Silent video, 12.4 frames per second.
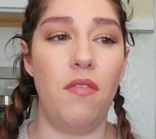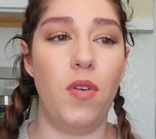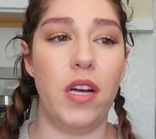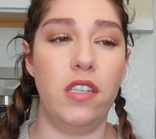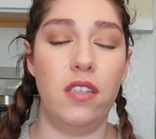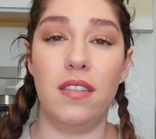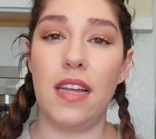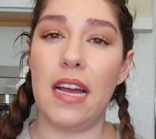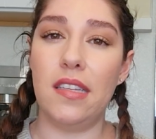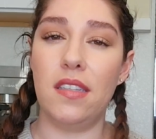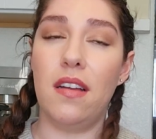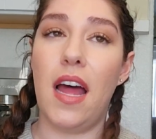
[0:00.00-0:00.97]
of questions
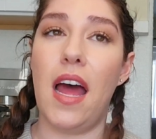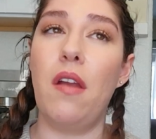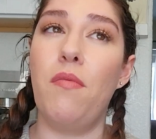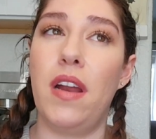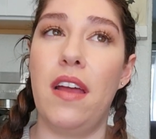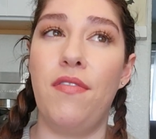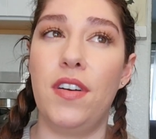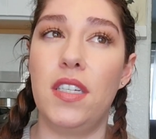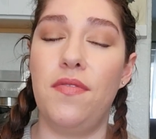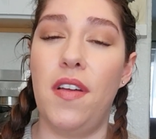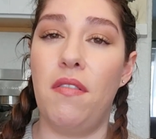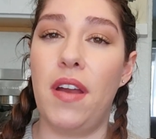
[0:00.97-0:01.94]
I still had when I
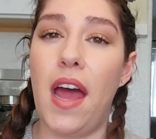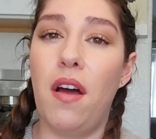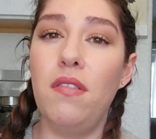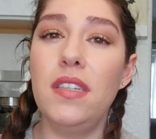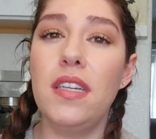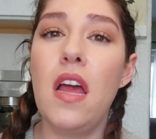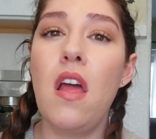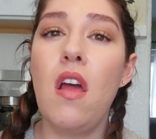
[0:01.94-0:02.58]
first found out.